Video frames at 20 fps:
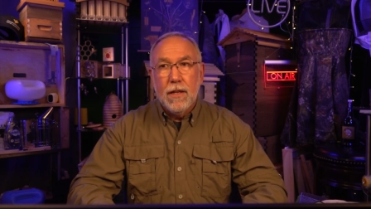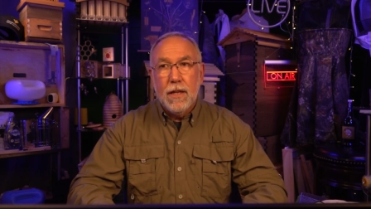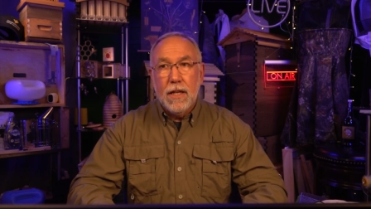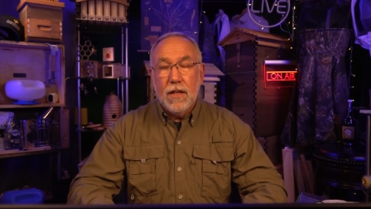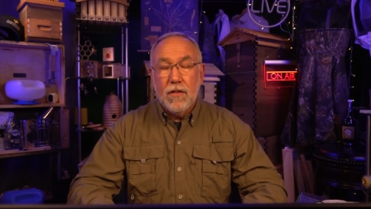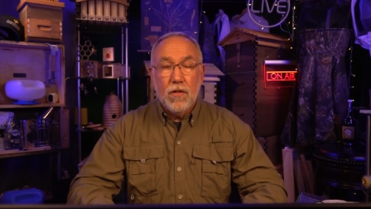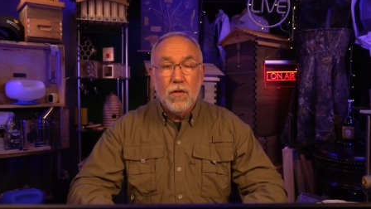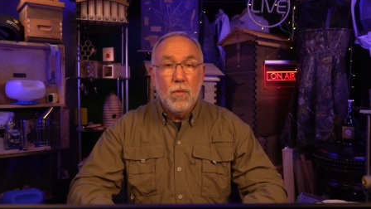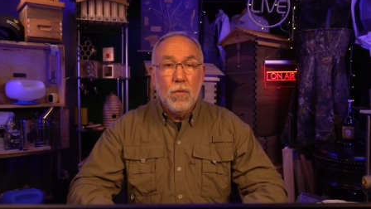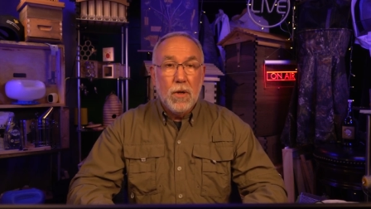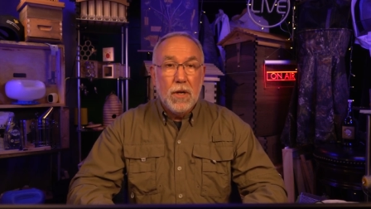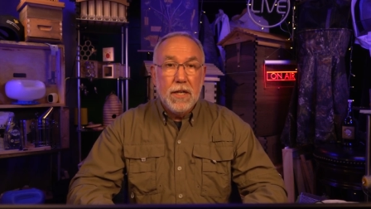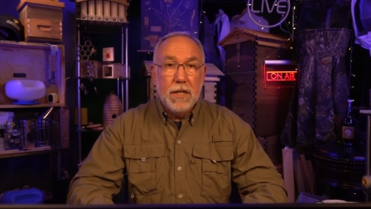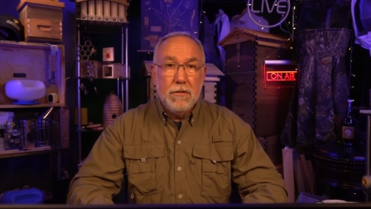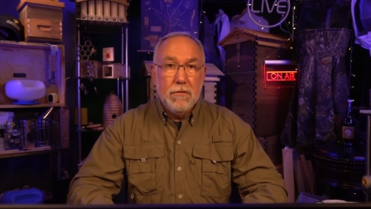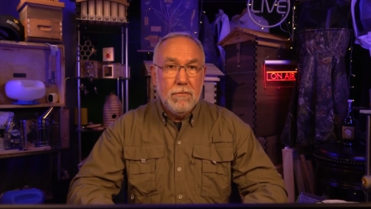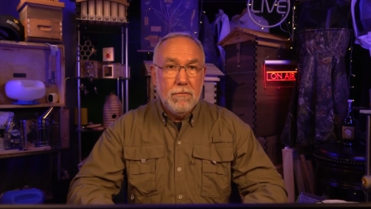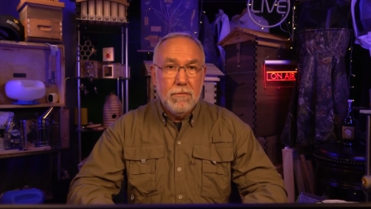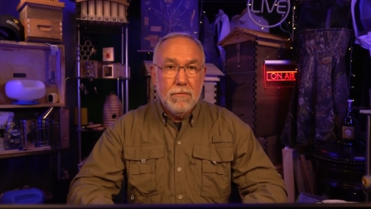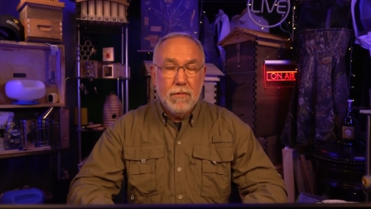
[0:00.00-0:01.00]
that's the
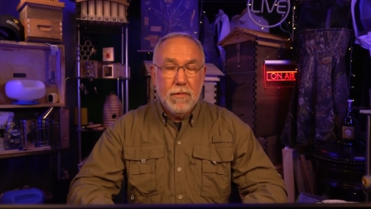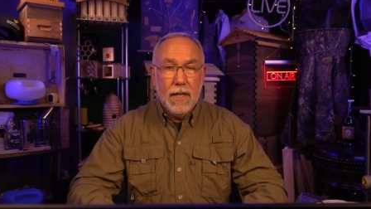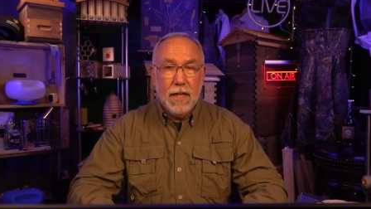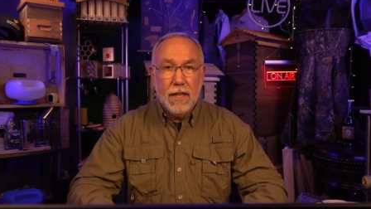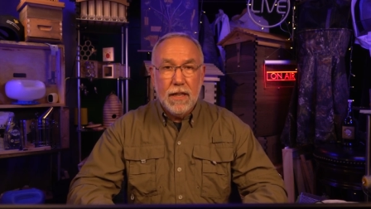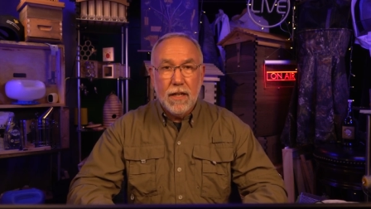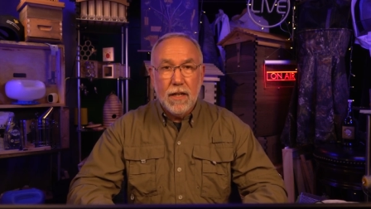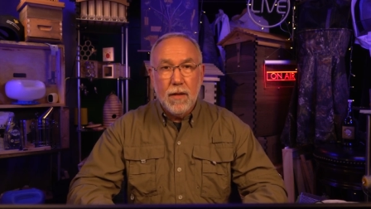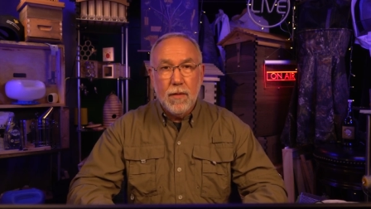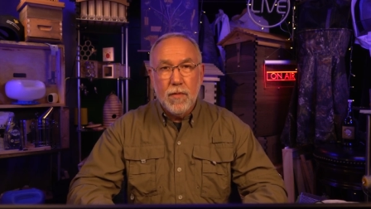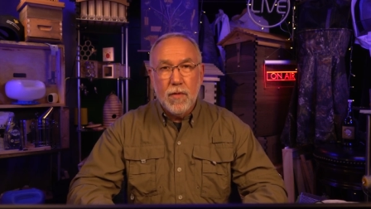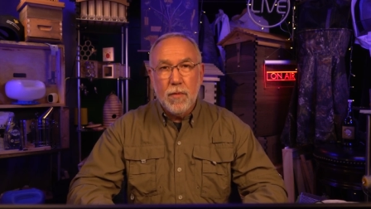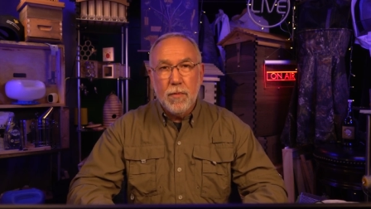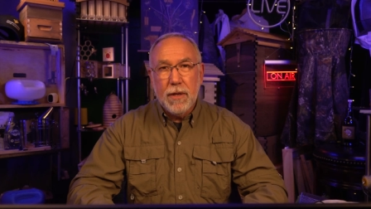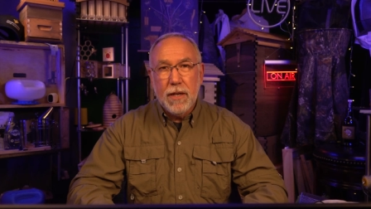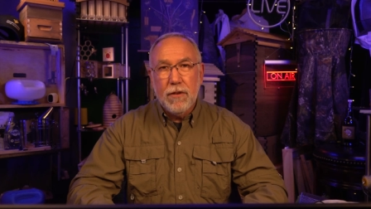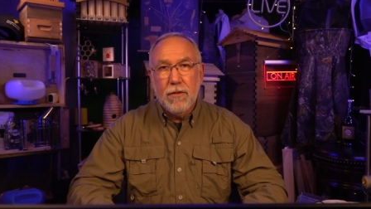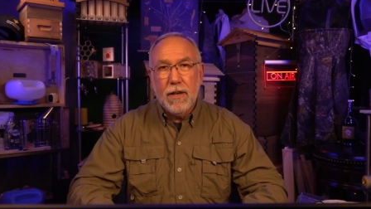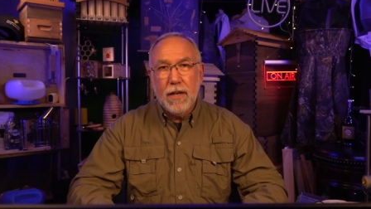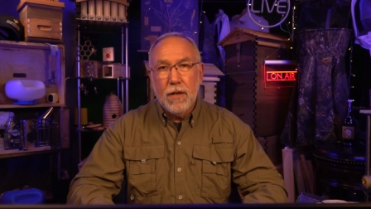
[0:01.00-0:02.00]
one thing that comes to
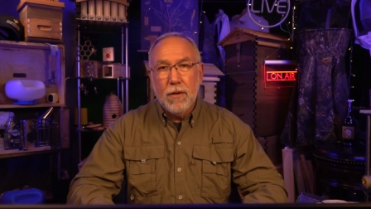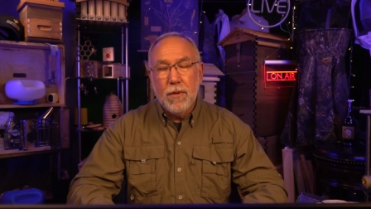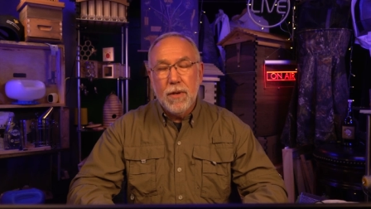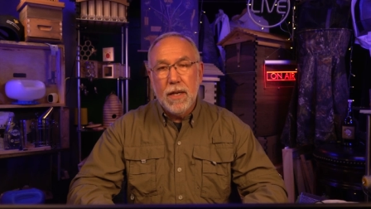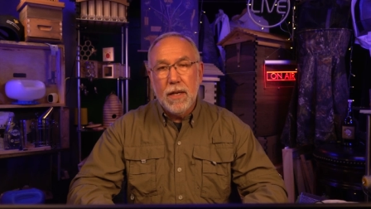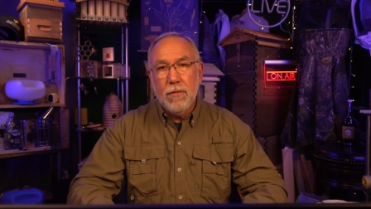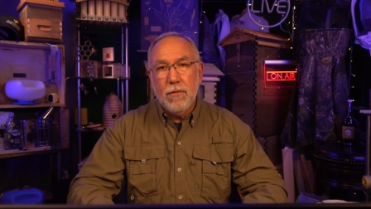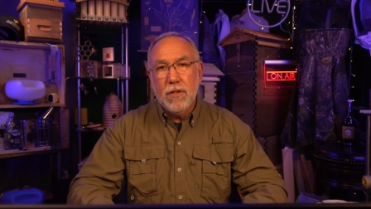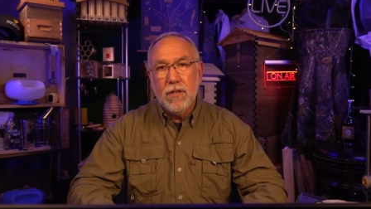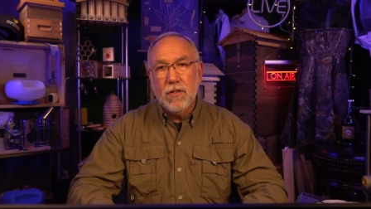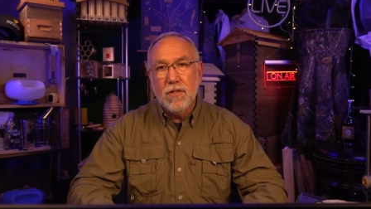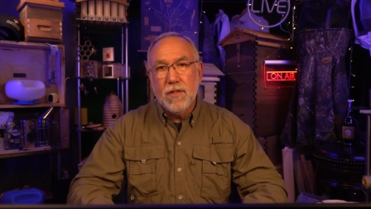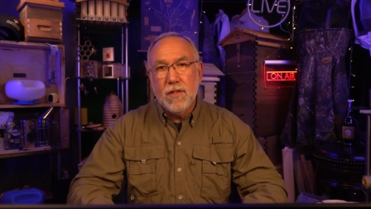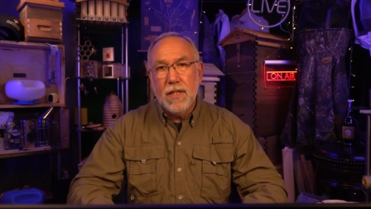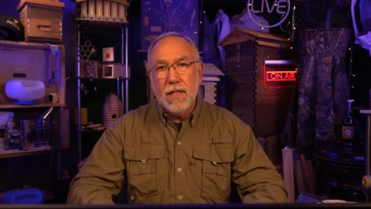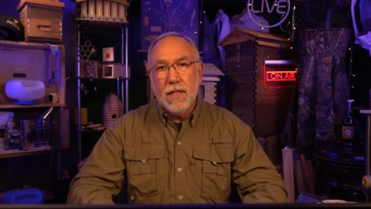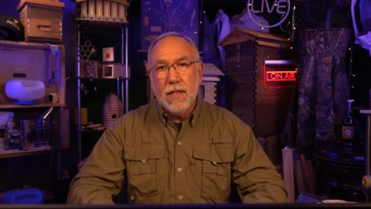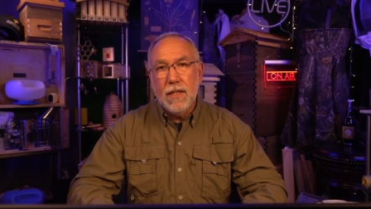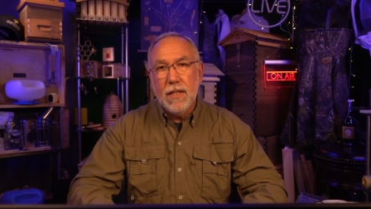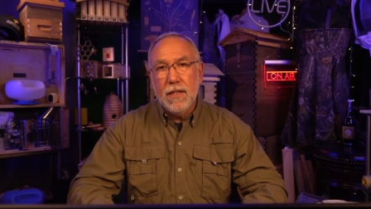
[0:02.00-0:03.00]
mind right away when you
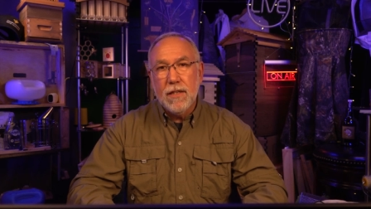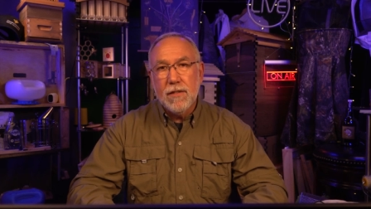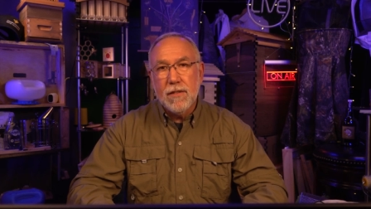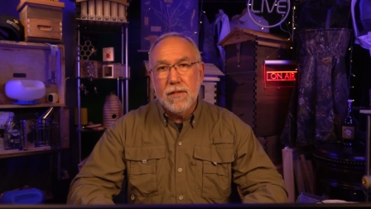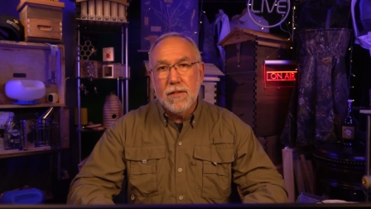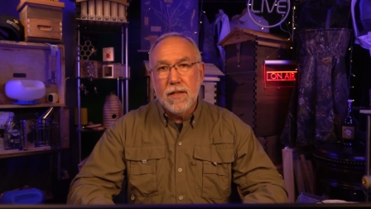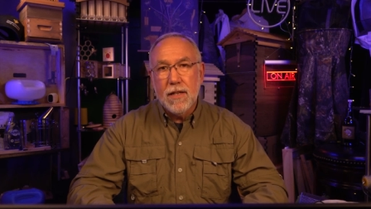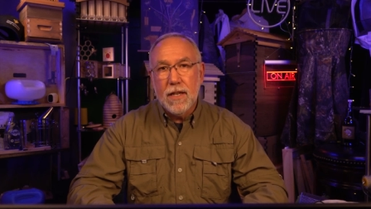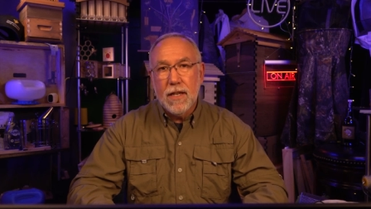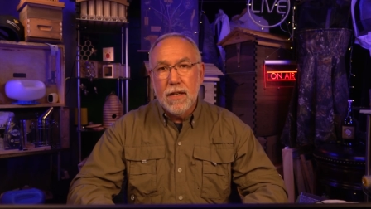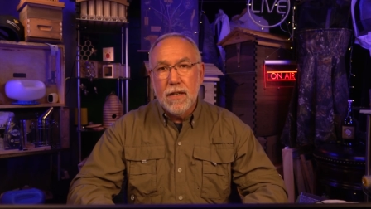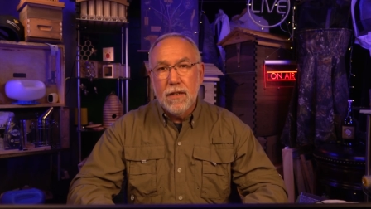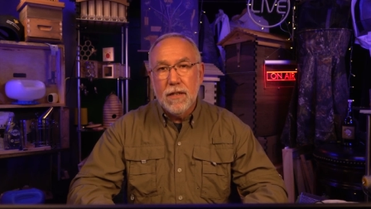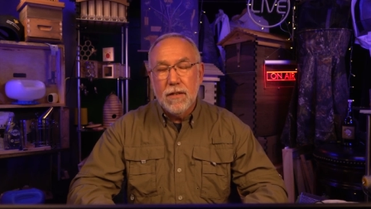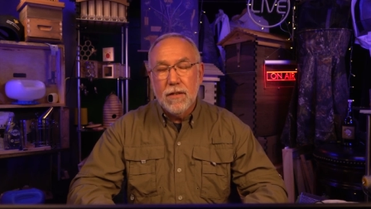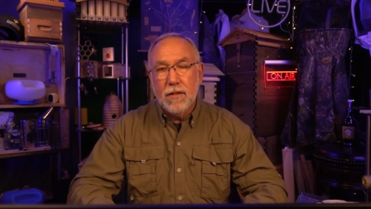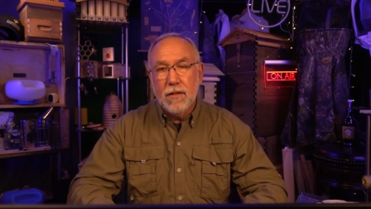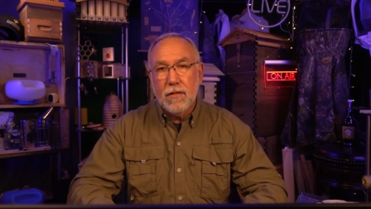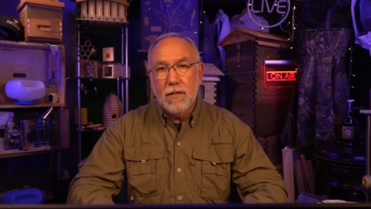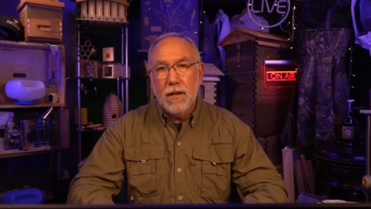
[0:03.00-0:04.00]
see these uh,
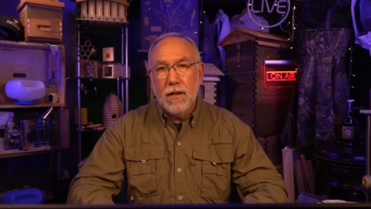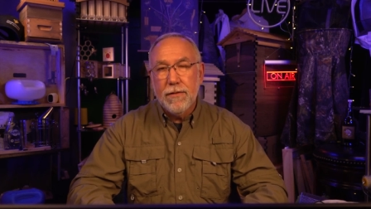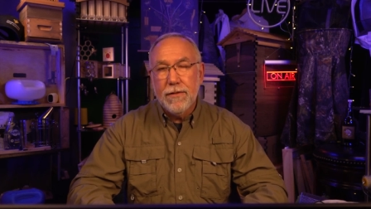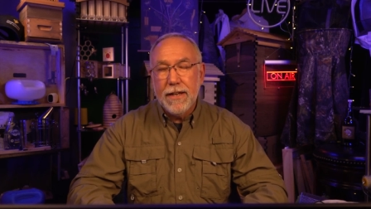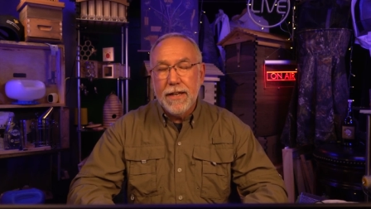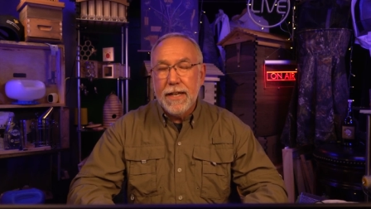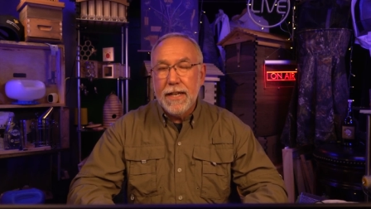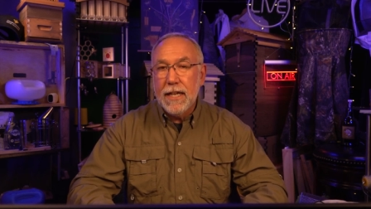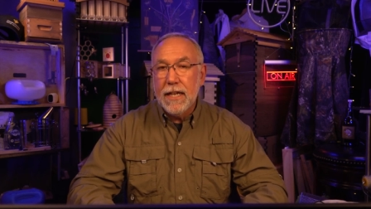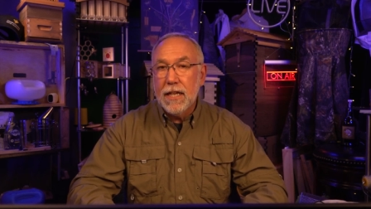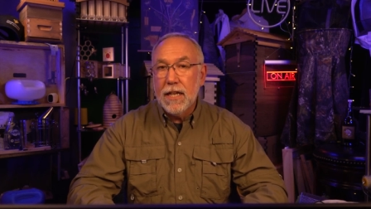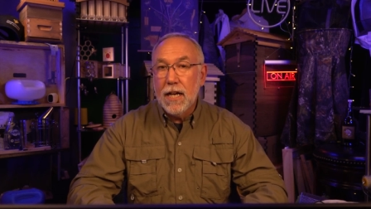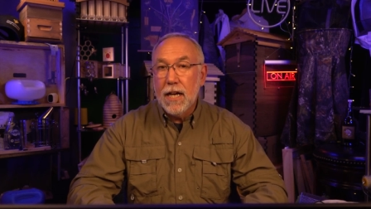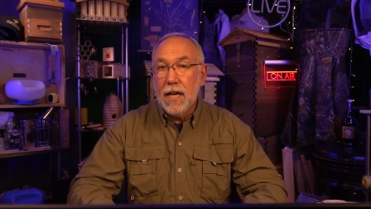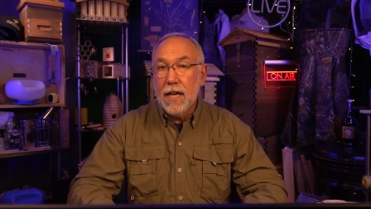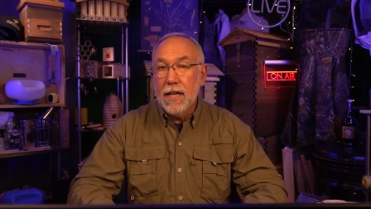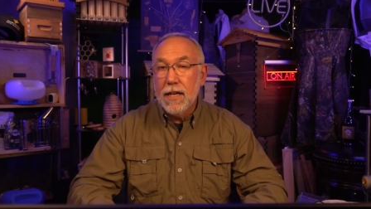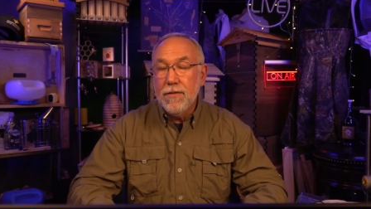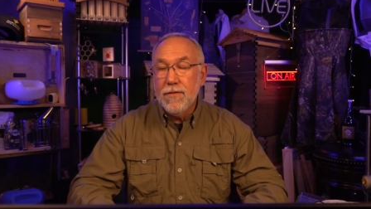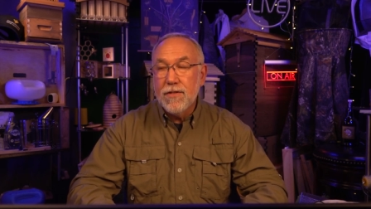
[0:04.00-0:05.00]
Slovenian
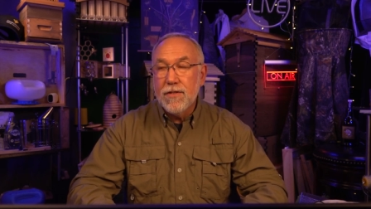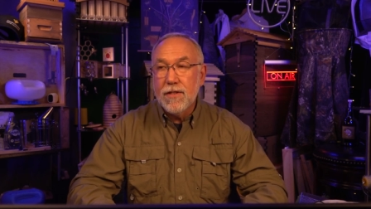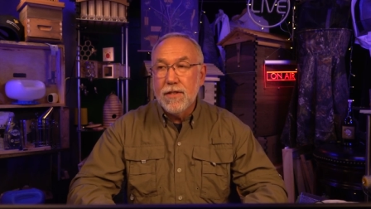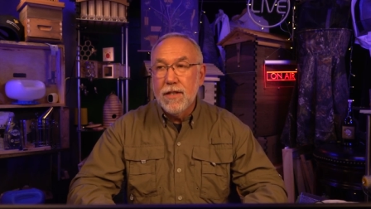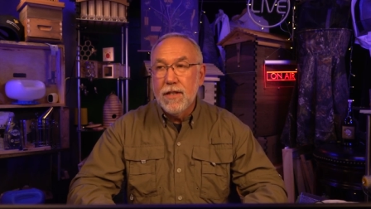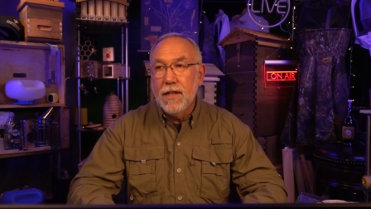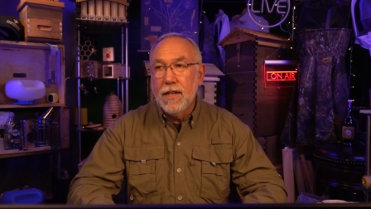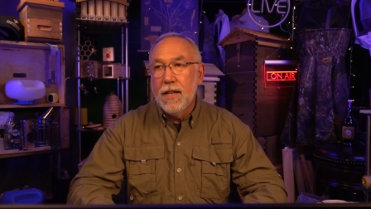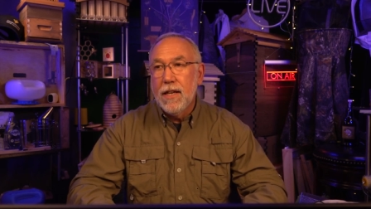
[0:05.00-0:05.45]
hives